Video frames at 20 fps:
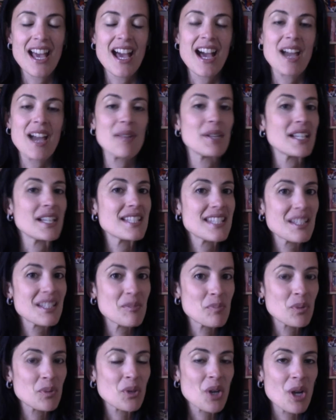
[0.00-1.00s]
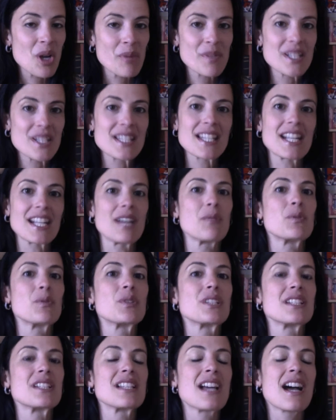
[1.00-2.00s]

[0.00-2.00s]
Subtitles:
And I did promise that I would